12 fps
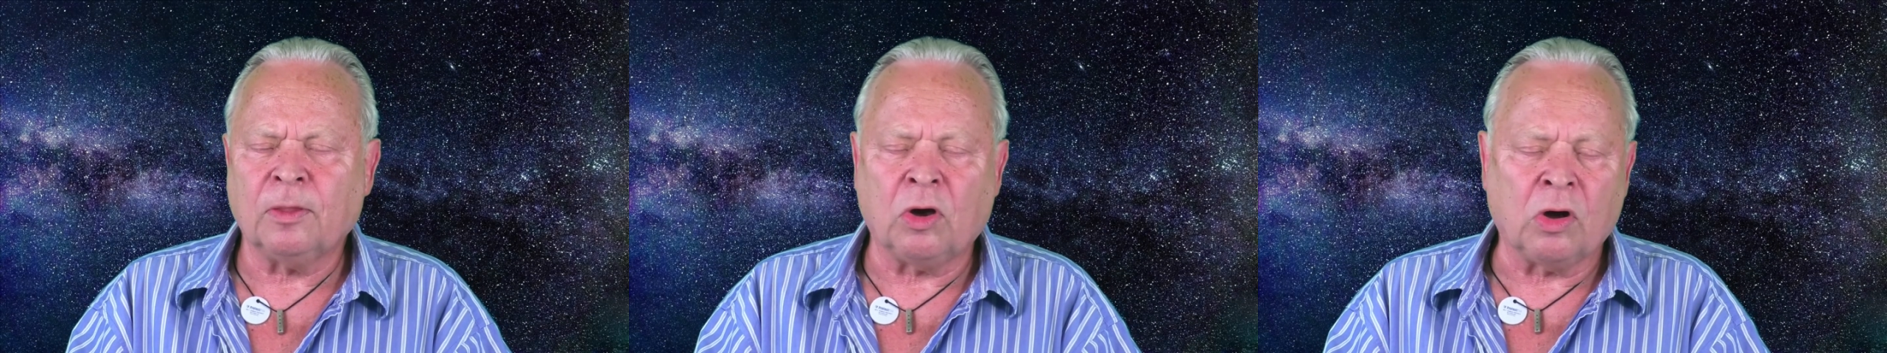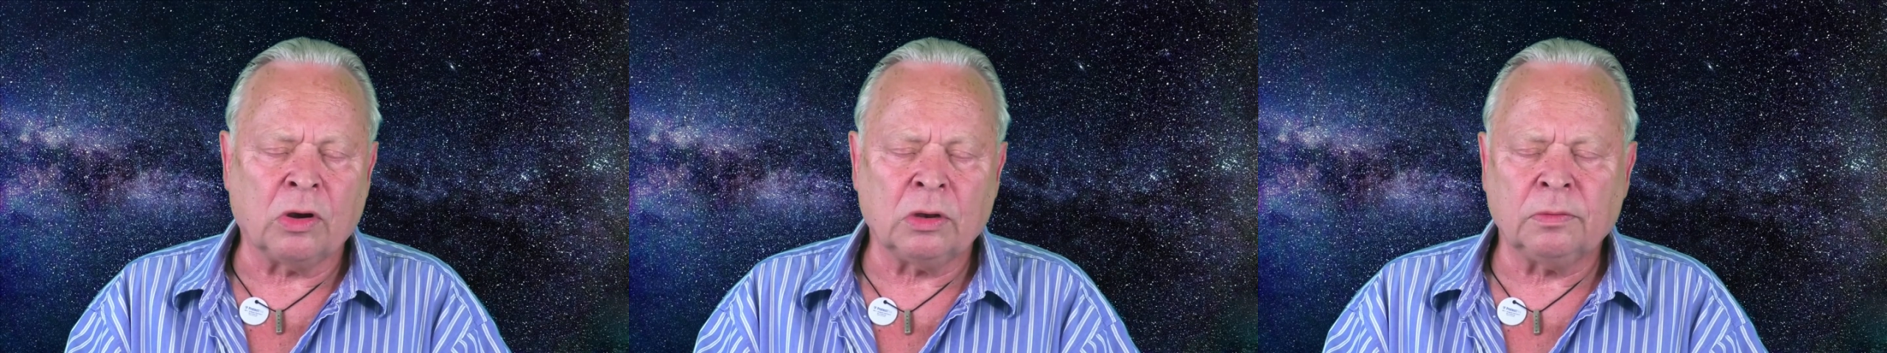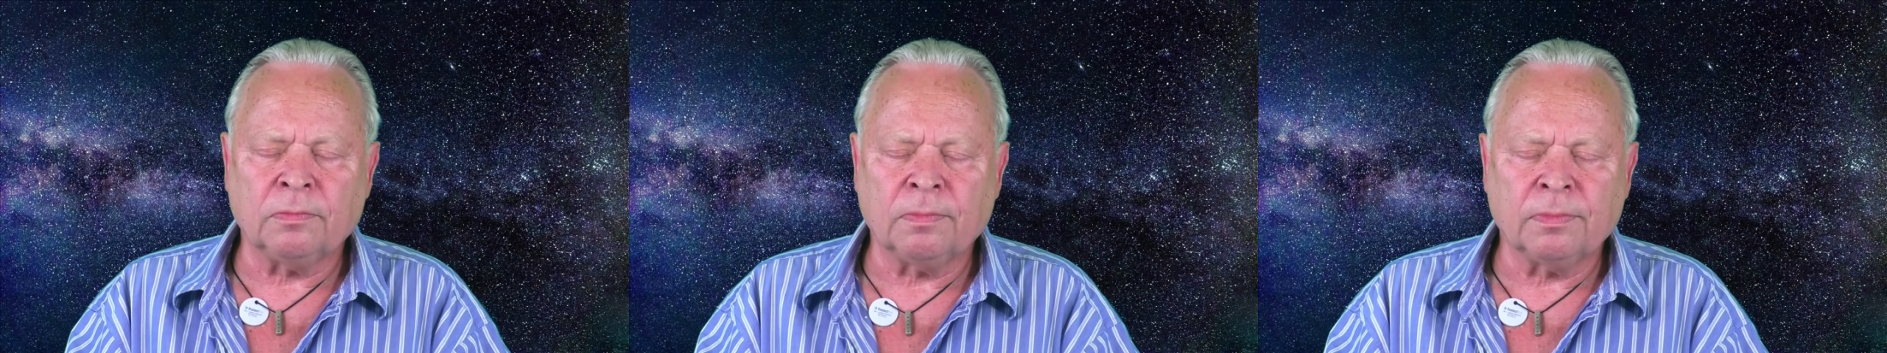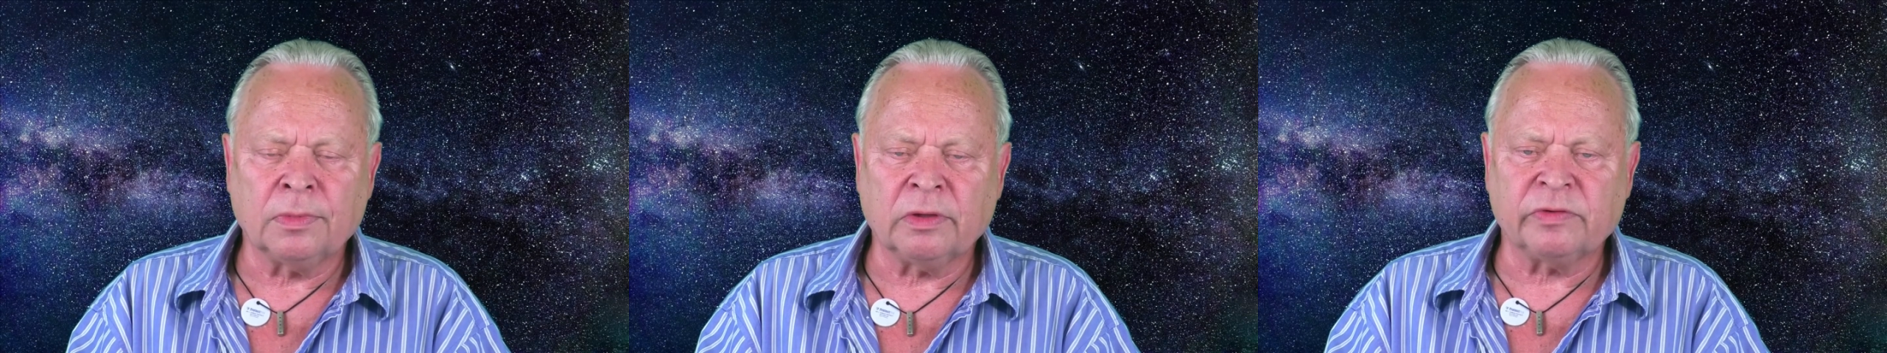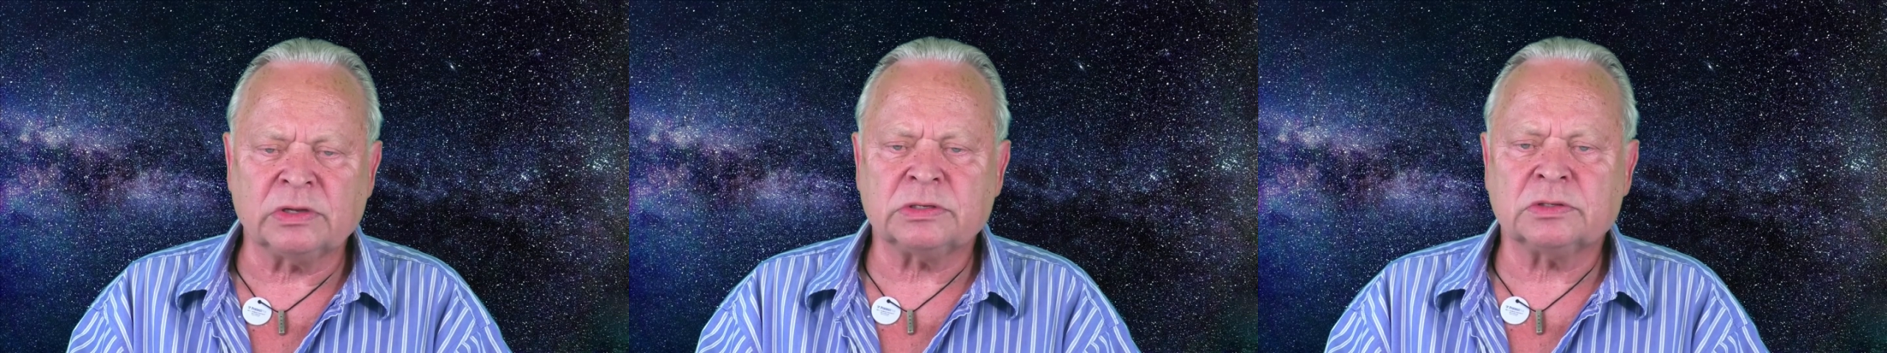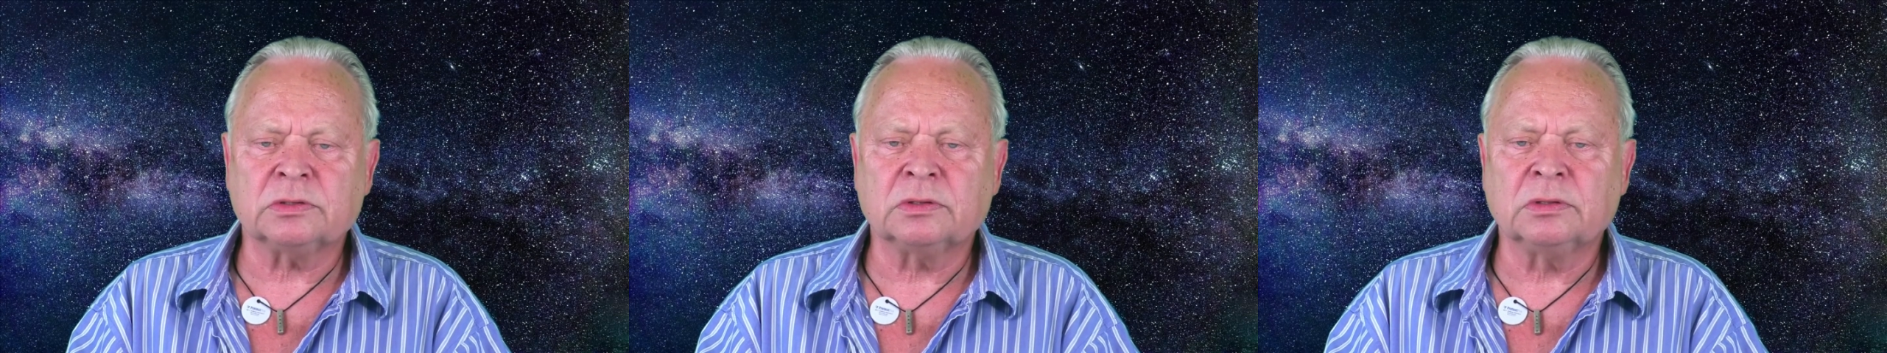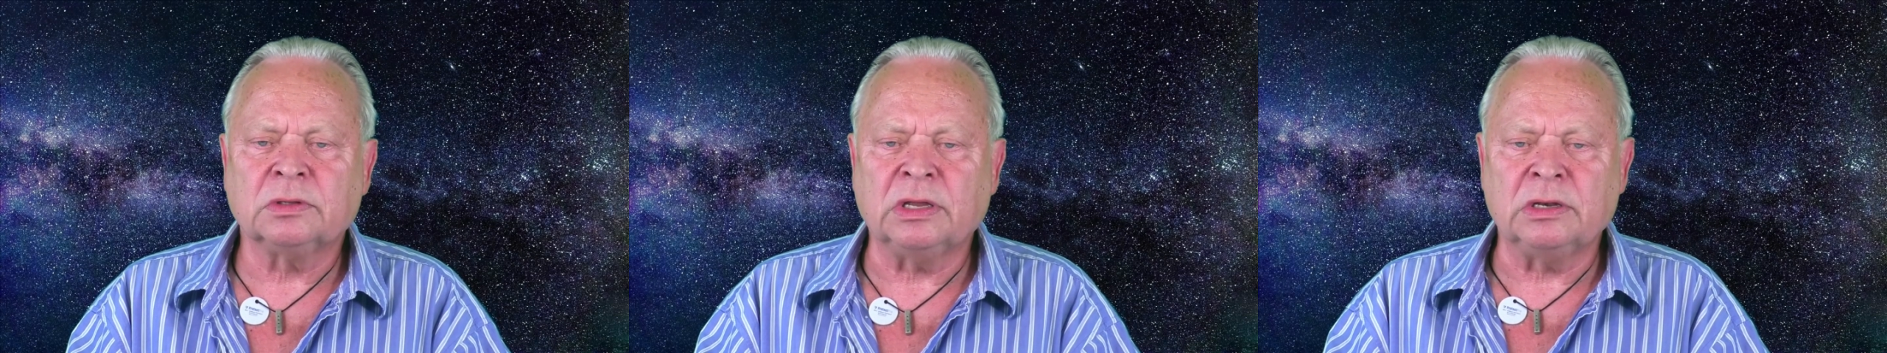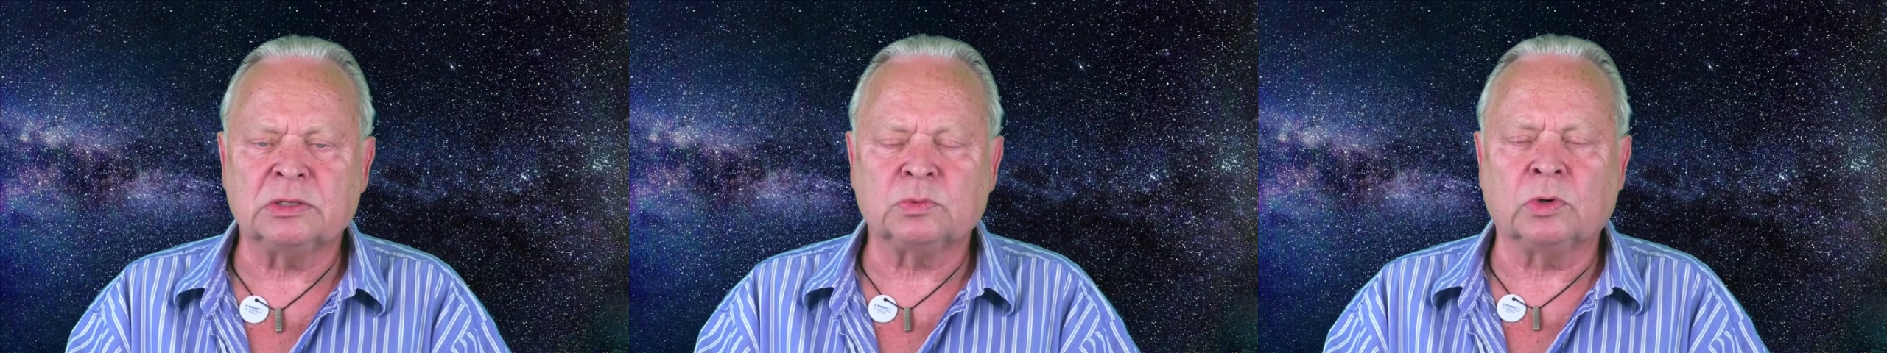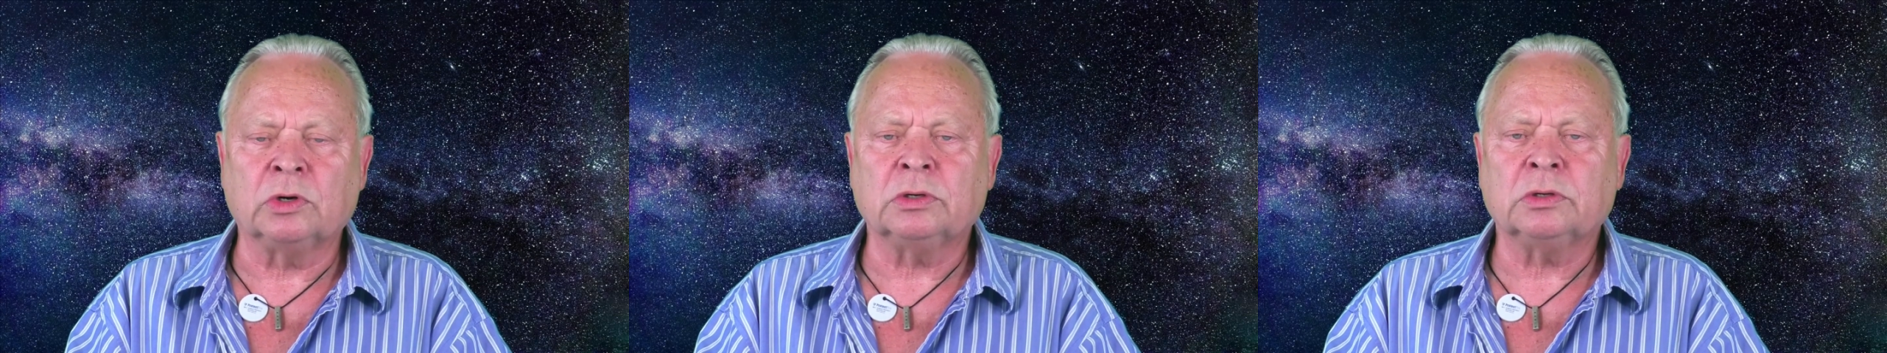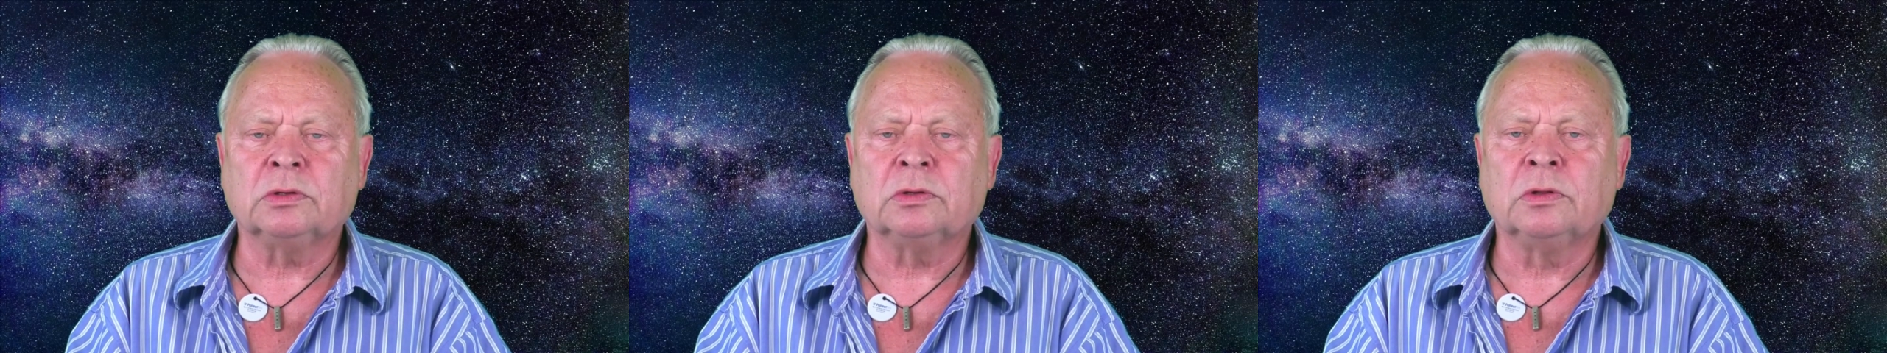all of us in this world.